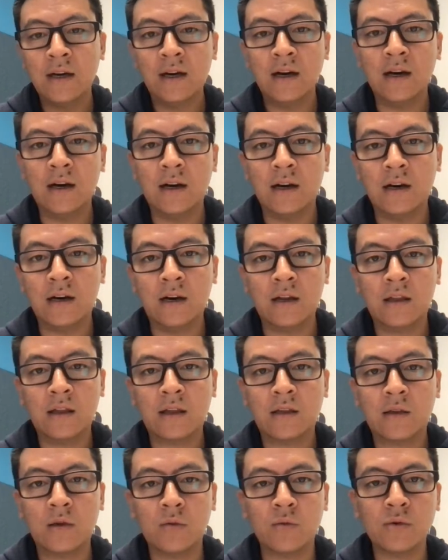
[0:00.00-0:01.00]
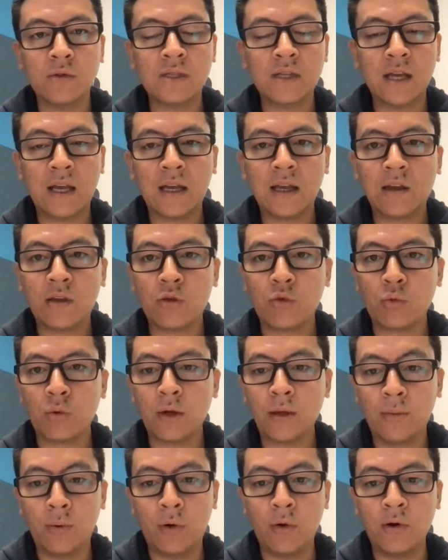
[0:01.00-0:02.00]
I think there wasn't any
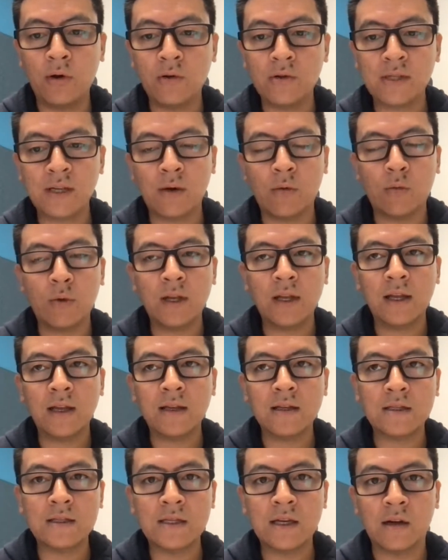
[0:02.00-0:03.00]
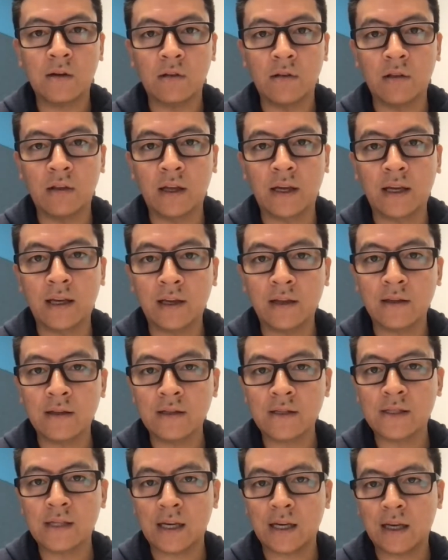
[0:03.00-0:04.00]
3-pointers that went in until late in the
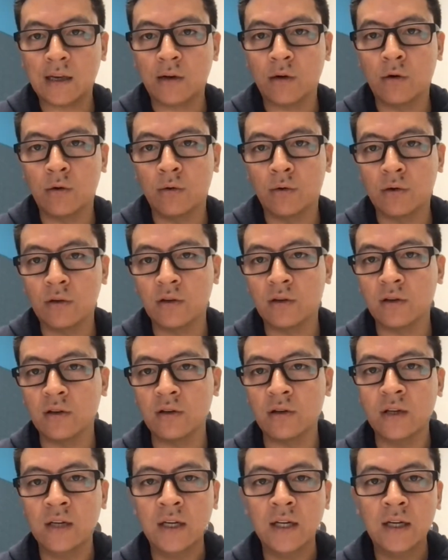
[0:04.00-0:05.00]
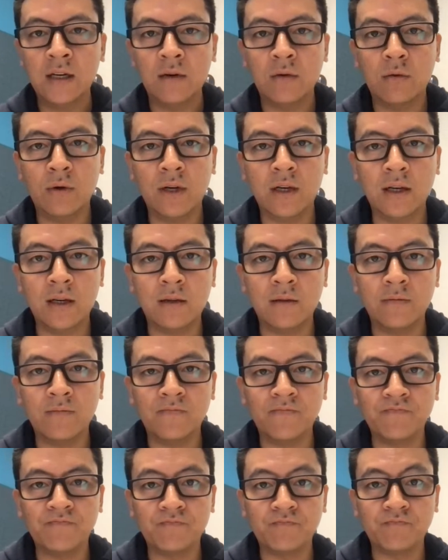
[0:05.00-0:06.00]
second quarter
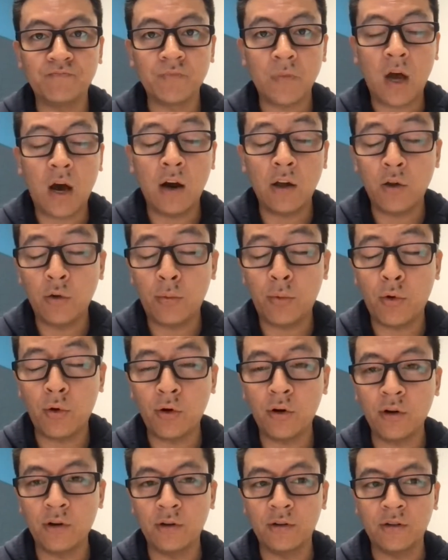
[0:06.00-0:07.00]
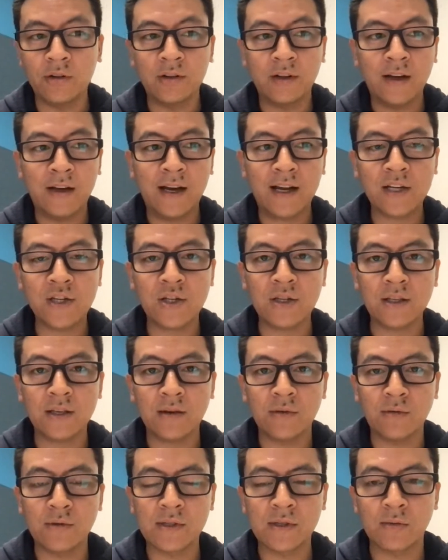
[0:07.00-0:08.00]
when Otto Porter actually
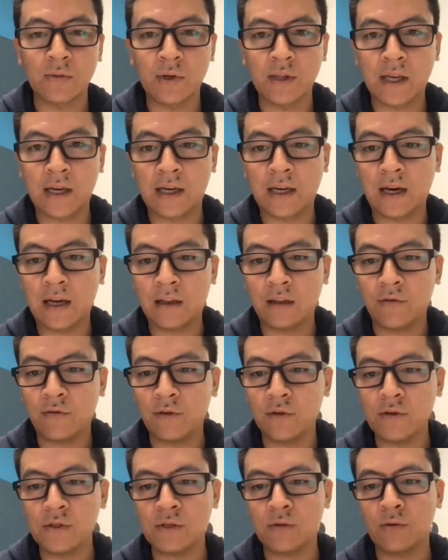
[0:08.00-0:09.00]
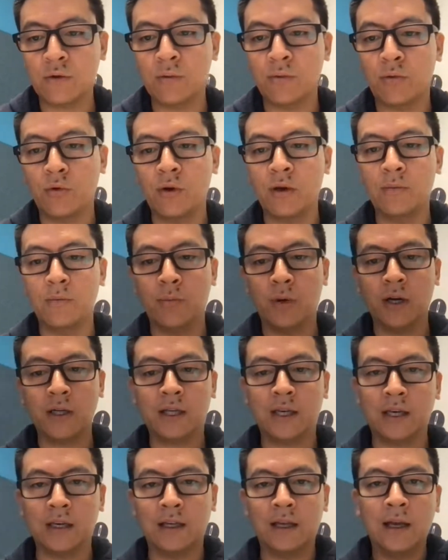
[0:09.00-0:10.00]
was the one that got the first 3-point
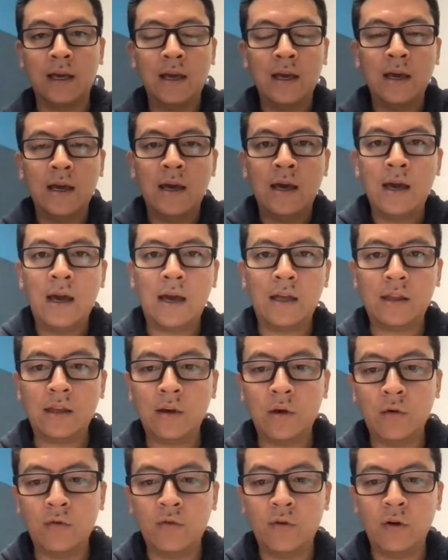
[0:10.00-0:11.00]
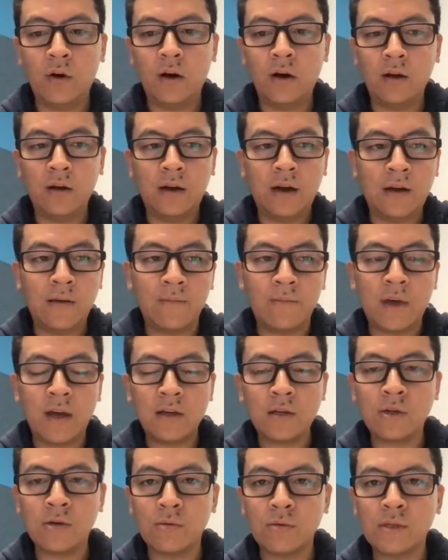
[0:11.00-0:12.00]
bucket. And I think overall, I'm
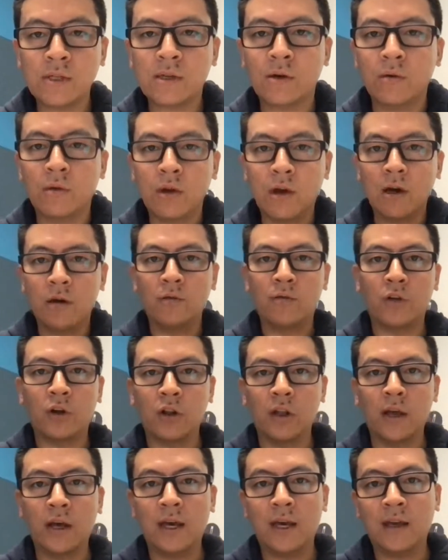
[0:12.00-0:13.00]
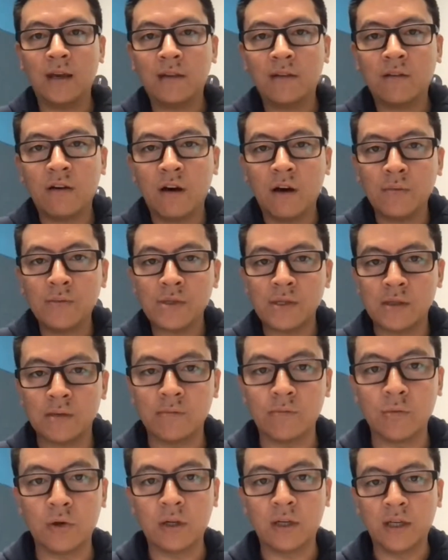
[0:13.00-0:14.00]
not sure what's going on with Clay Thompson,
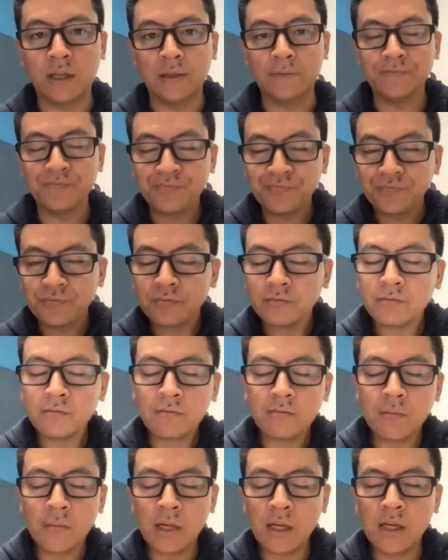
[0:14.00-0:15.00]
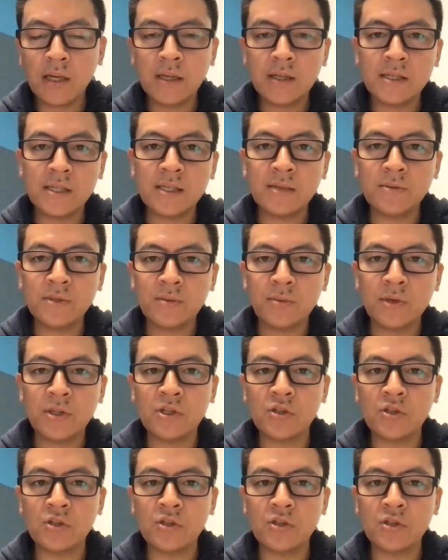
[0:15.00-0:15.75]
but he seems to be